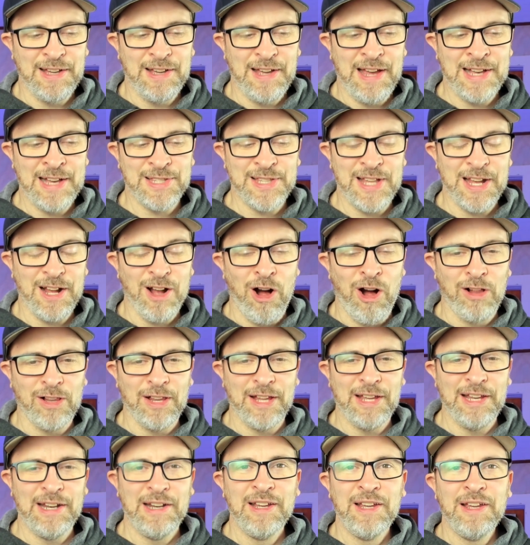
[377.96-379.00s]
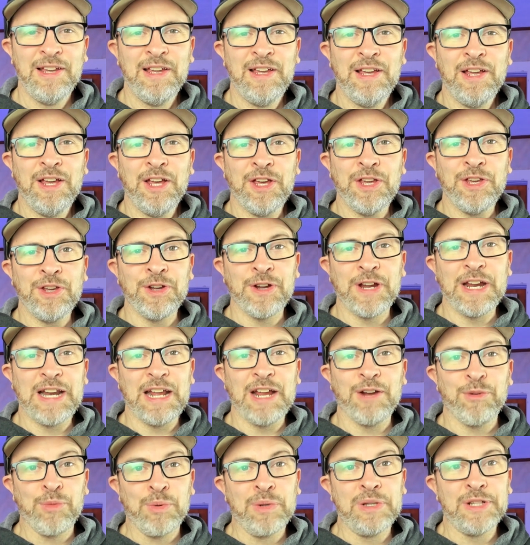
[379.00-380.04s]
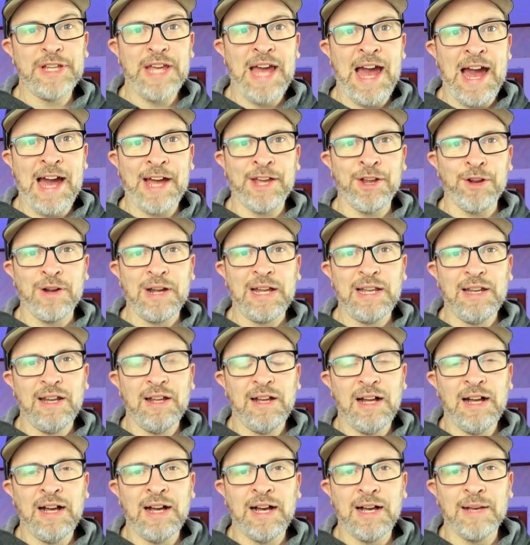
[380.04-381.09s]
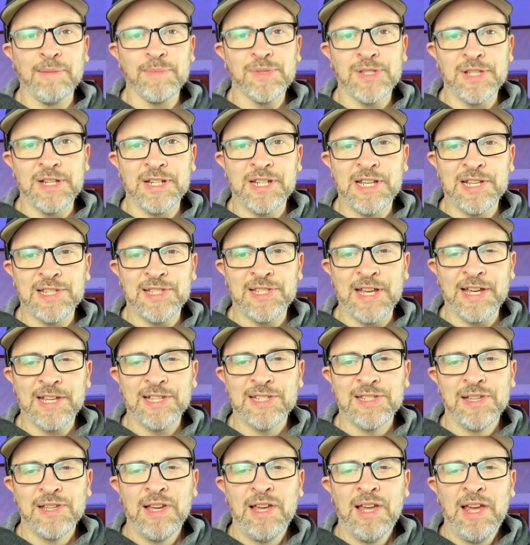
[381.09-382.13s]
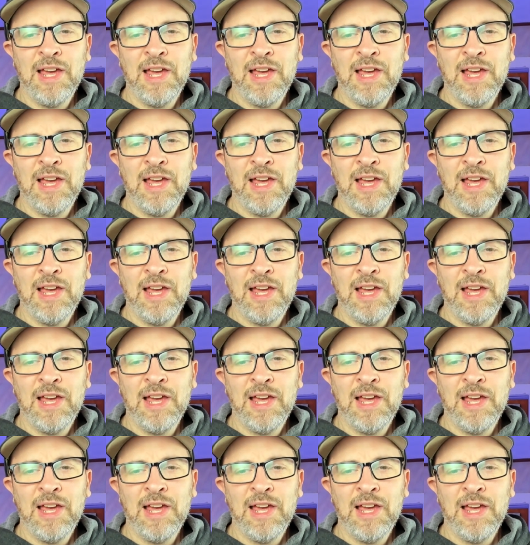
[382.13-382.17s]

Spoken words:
they call it, you're going to get really accurate statistics.